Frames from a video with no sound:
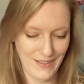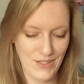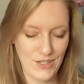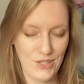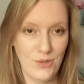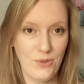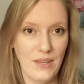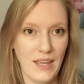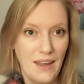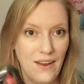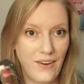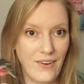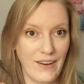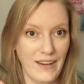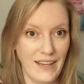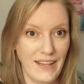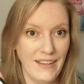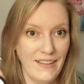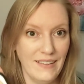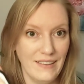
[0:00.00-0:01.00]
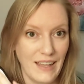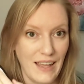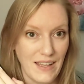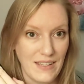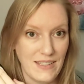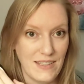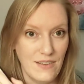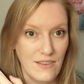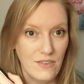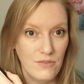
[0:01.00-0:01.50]
do carry
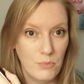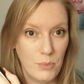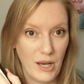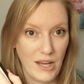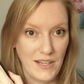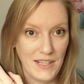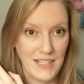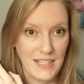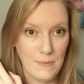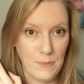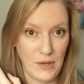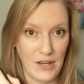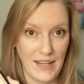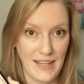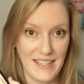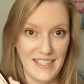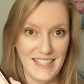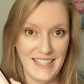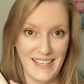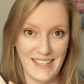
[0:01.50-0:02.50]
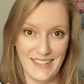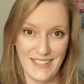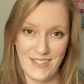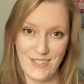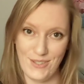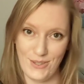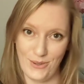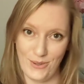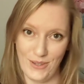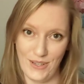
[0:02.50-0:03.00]
lots of body sprays in the
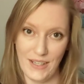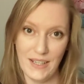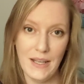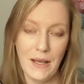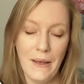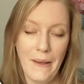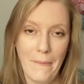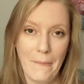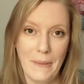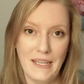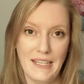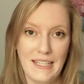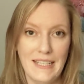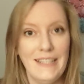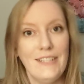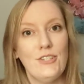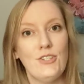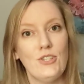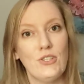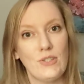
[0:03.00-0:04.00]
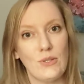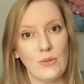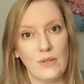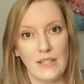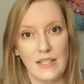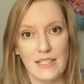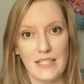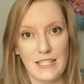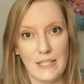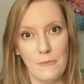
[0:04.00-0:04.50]
store, but each store
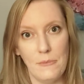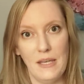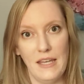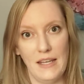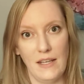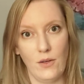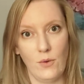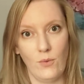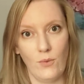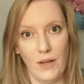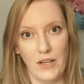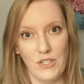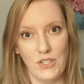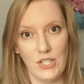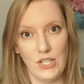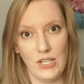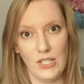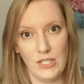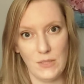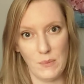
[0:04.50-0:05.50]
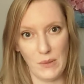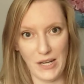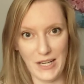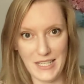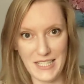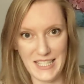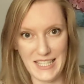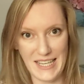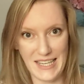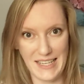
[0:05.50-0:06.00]
gets to pick which
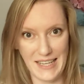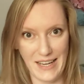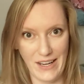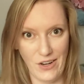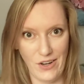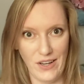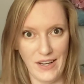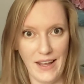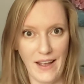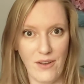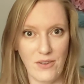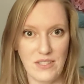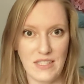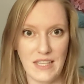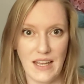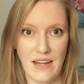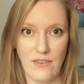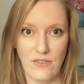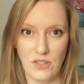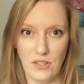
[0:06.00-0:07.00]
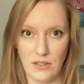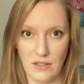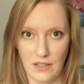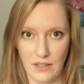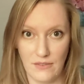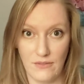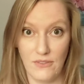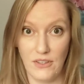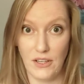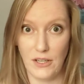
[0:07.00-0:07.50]
sprays they carry outside of their
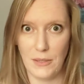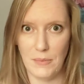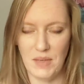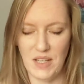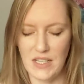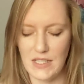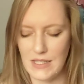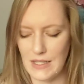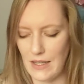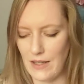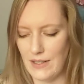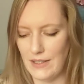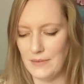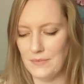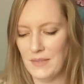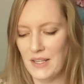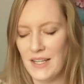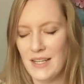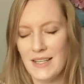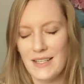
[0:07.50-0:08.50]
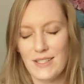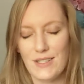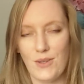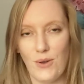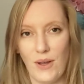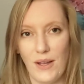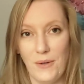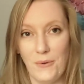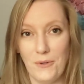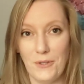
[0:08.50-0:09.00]
very baseline.
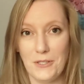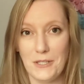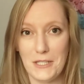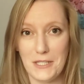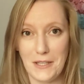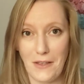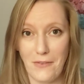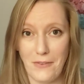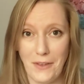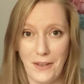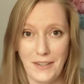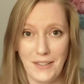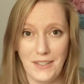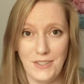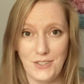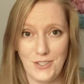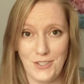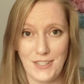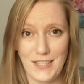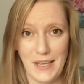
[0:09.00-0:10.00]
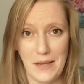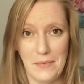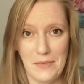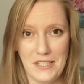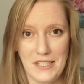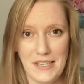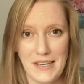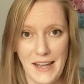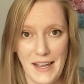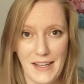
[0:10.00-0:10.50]
So I ordered this online. It just came
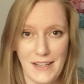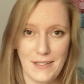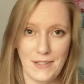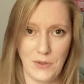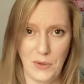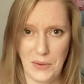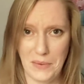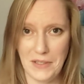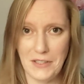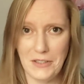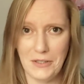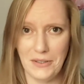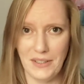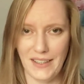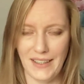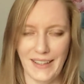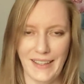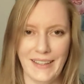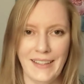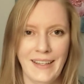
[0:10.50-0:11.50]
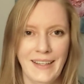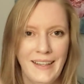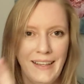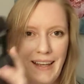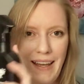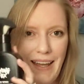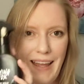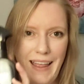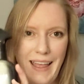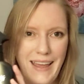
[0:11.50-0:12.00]
in today, so I'm including it.
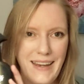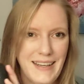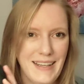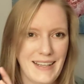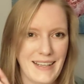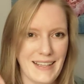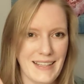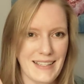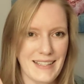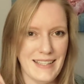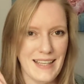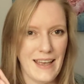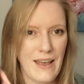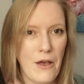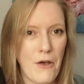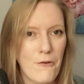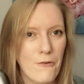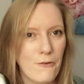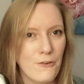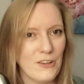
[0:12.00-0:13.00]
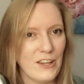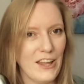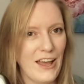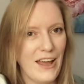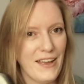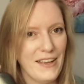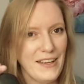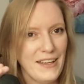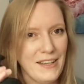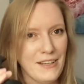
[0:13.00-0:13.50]
And that is
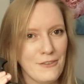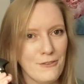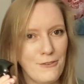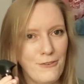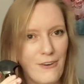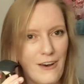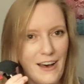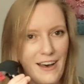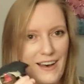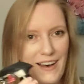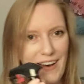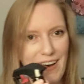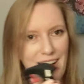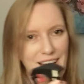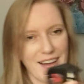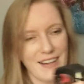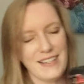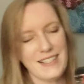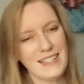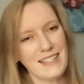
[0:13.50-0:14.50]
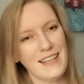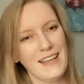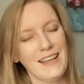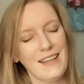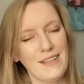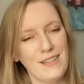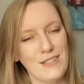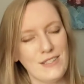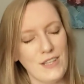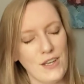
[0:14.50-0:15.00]
Flying Fox.
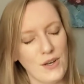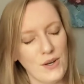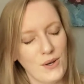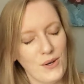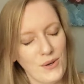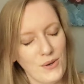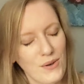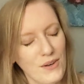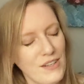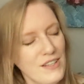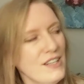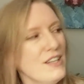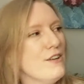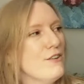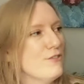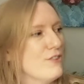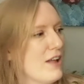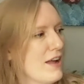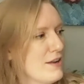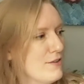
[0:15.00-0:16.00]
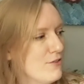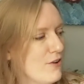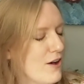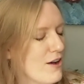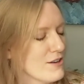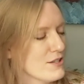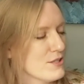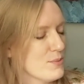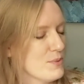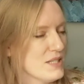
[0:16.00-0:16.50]
So Flying
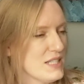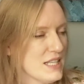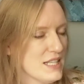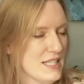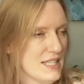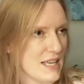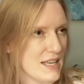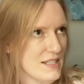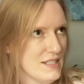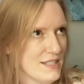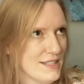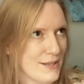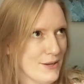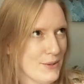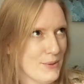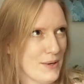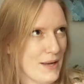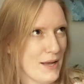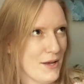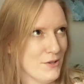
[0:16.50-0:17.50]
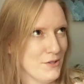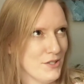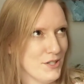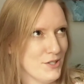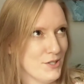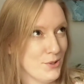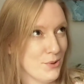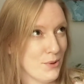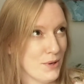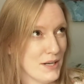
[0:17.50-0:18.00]
Fox was a scent
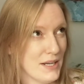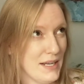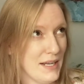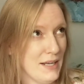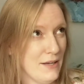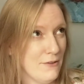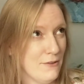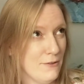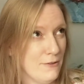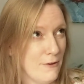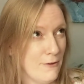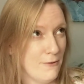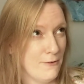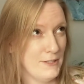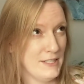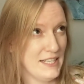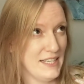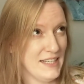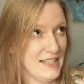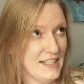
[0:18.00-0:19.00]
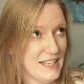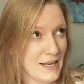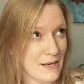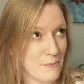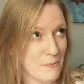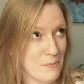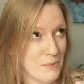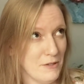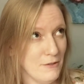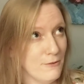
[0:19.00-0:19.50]
around 2015
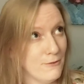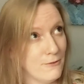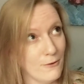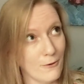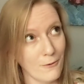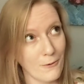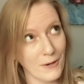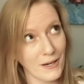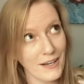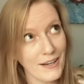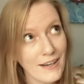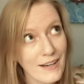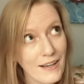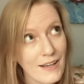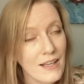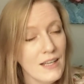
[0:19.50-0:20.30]
and before.